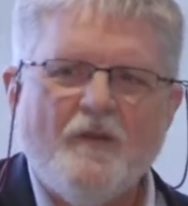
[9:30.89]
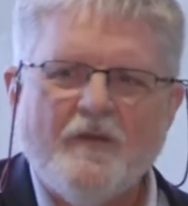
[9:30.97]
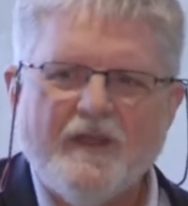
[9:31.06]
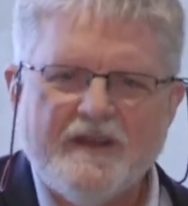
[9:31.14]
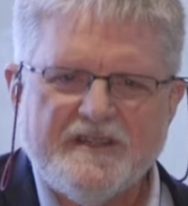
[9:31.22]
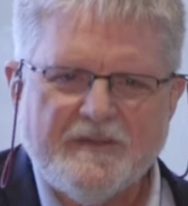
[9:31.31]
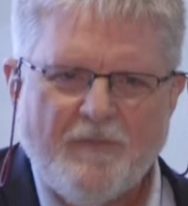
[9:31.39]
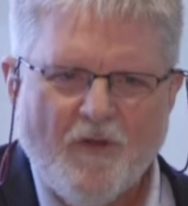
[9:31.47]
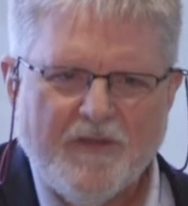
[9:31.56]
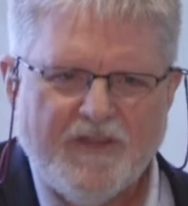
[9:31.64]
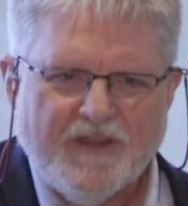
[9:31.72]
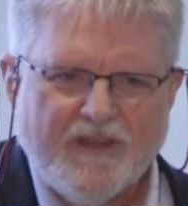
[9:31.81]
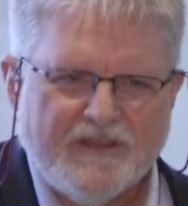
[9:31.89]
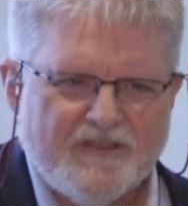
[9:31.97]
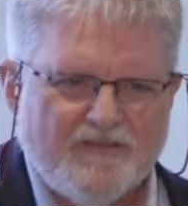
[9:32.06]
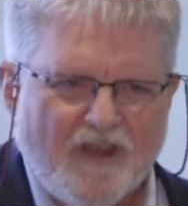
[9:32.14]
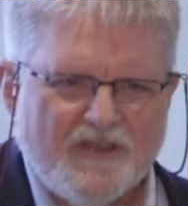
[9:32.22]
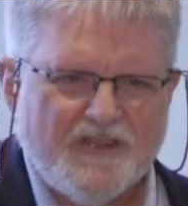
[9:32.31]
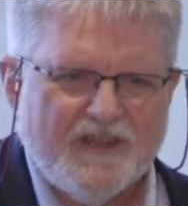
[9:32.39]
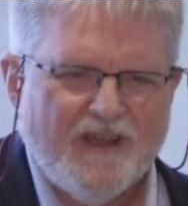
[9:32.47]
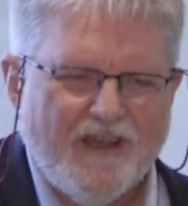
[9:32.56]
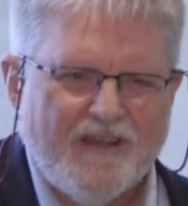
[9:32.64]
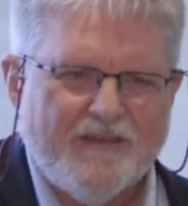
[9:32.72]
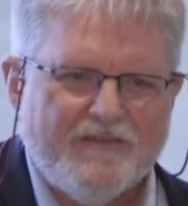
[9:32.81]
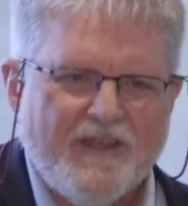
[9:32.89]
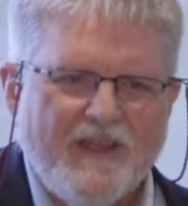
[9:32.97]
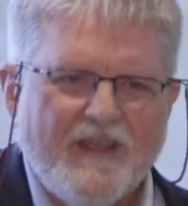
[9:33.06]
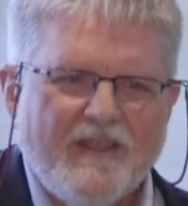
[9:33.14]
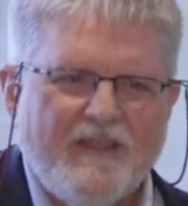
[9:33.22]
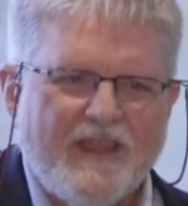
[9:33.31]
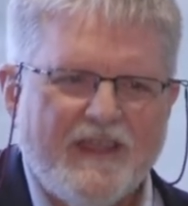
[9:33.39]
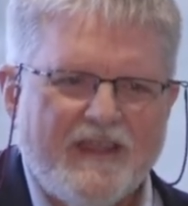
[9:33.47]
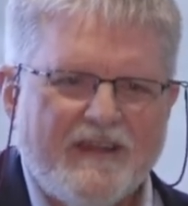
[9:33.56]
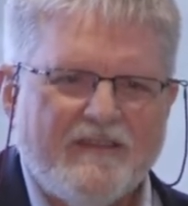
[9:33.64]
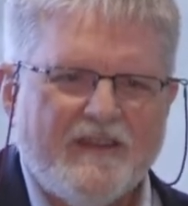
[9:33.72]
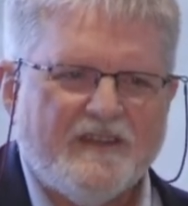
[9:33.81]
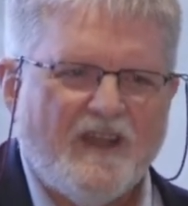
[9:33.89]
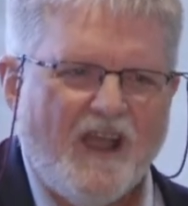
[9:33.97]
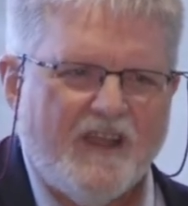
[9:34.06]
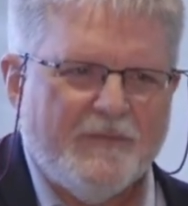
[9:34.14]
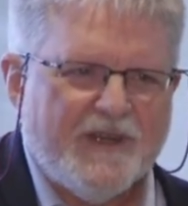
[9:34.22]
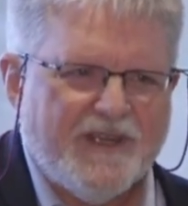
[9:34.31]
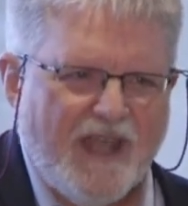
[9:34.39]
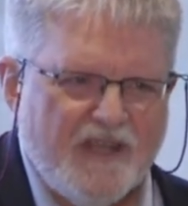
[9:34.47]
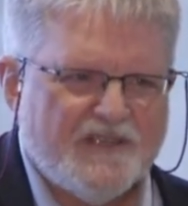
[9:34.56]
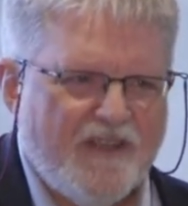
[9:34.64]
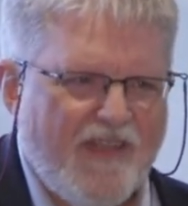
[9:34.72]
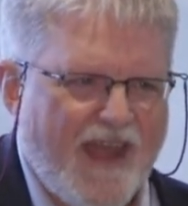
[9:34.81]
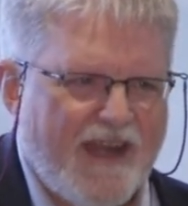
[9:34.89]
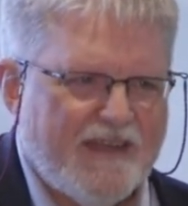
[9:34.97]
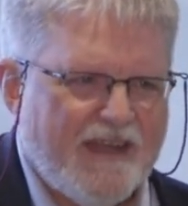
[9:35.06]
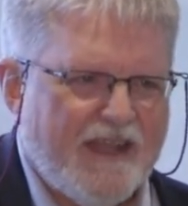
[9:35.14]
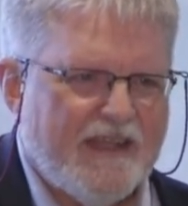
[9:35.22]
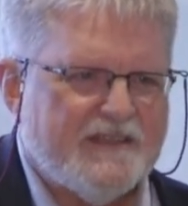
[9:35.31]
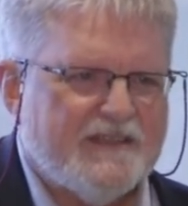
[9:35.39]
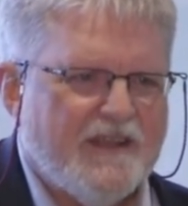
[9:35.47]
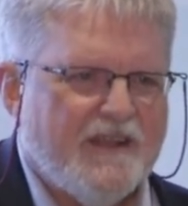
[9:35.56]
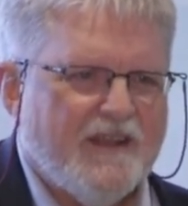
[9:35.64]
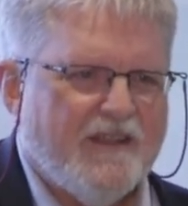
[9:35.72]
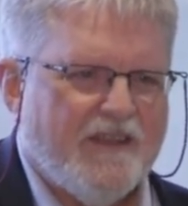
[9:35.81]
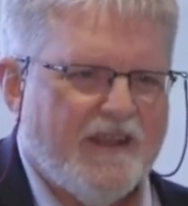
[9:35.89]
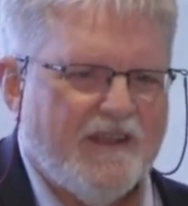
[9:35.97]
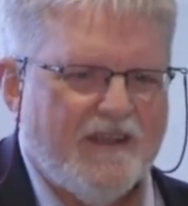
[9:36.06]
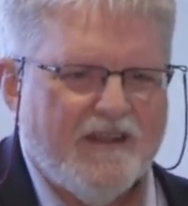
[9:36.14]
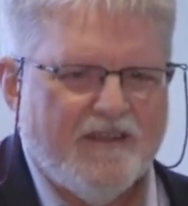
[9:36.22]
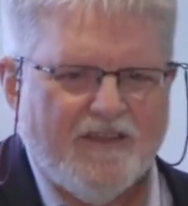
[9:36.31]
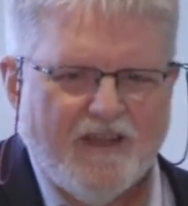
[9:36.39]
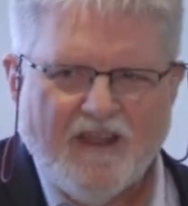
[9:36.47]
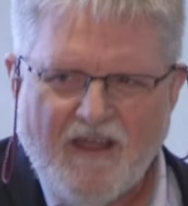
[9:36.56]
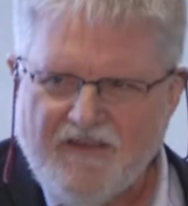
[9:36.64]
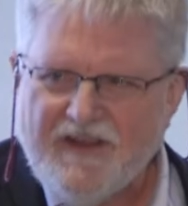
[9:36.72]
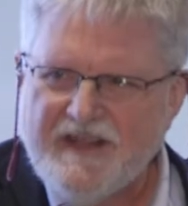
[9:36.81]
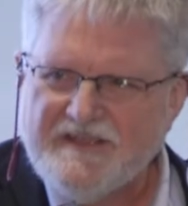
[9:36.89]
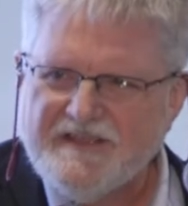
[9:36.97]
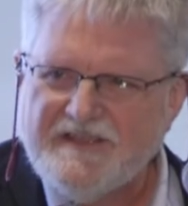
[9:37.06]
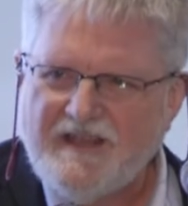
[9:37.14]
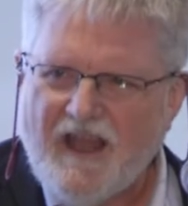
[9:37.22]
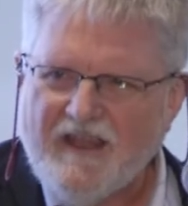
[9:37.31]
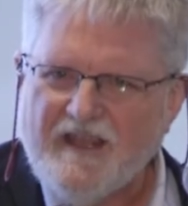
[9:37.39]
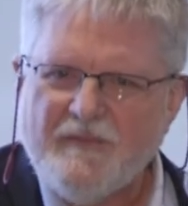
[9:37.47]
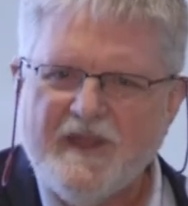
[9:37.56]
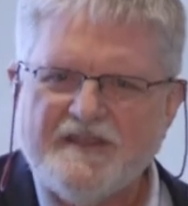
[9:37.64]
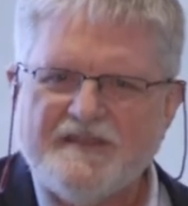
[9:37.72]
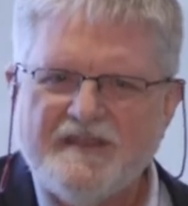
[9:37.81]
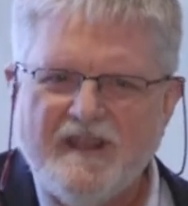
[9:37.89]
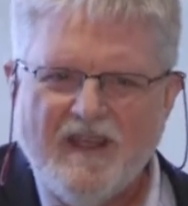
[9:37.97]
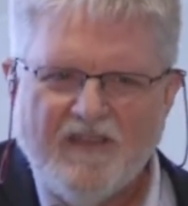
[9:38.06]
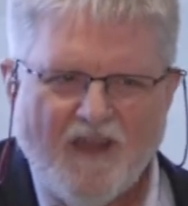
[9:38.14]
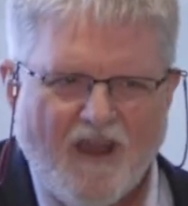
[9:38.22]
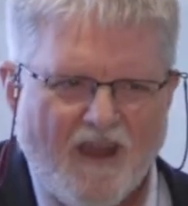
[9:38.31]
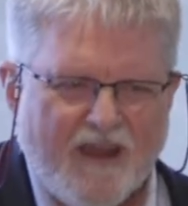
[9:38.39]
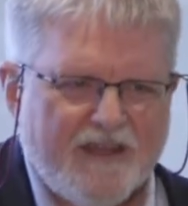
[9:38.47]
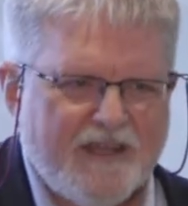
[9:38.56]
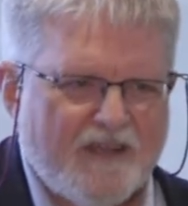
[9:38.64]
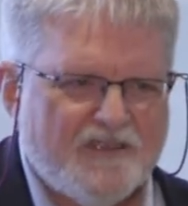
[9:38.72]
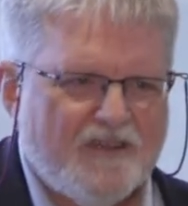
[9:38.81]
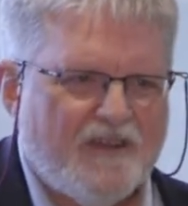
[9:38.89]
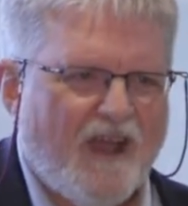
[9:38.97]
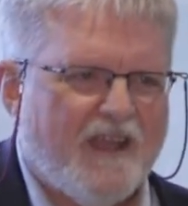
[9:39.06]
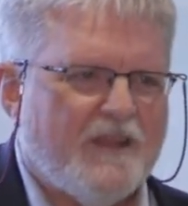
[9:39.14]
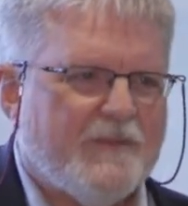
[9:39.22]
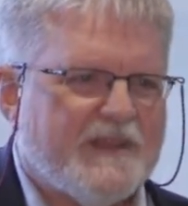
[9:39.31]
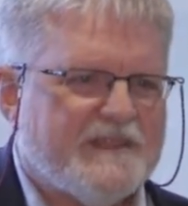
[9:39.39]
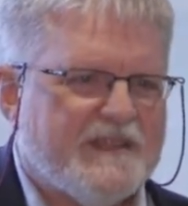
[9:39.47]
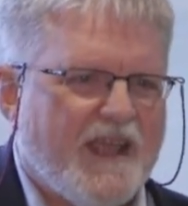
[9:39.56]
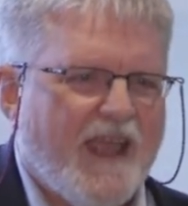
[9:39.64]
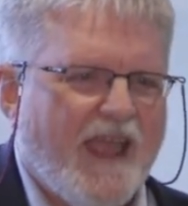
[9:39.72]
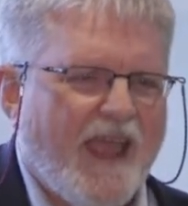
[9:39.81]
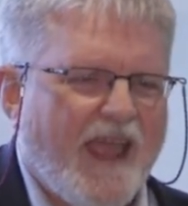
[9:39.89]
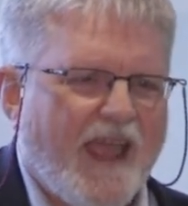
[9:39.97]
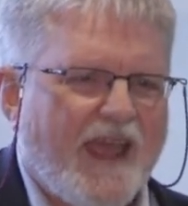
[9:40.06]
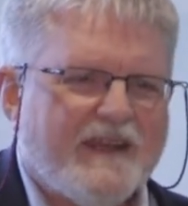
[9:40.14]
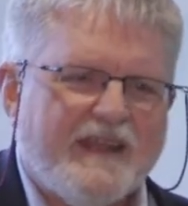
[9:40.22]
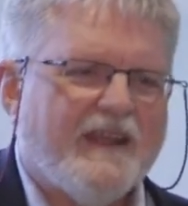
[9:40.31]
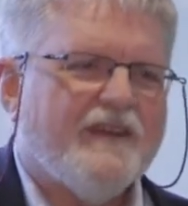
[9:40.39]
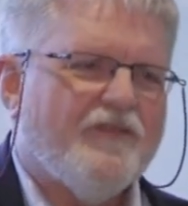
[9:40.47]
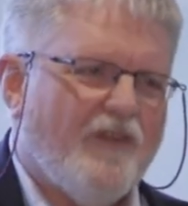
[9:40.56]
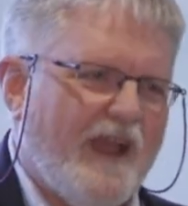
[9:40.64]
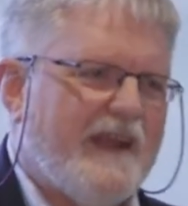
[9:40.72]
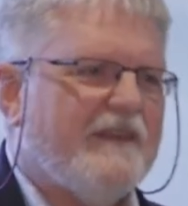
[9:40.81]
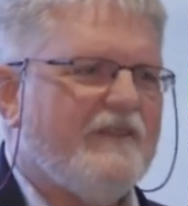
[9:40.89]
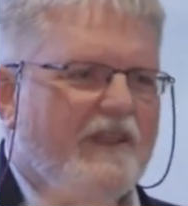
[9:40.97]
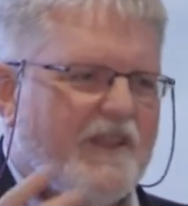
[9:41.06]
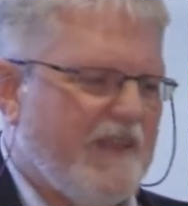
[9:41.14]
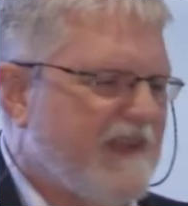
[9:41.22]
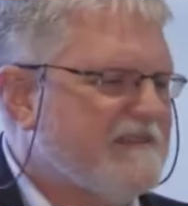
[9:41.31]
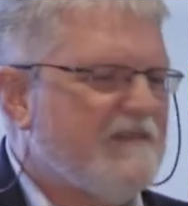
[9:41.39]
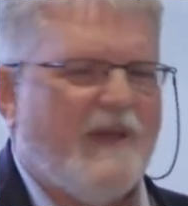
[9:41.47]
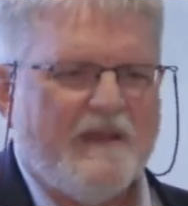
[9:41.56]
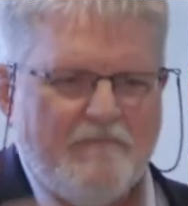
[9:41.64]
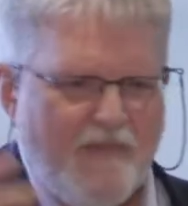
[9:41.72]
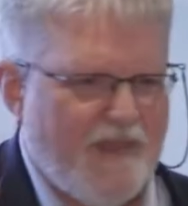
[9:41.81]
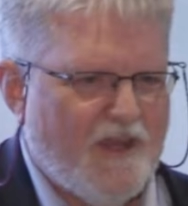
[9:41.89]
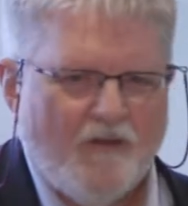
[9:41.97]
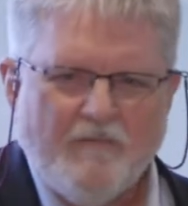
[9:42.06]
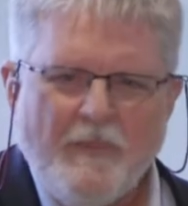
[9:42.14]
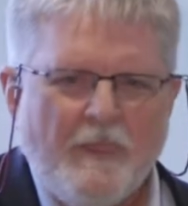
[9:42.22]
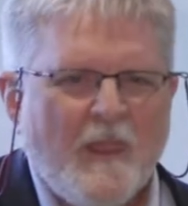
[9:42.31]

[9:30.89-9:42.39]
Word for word: We're going to support the construction of the, the documentation that it needs, the, the governance documents, the architecture documents, and, and a variety of other things about, you know,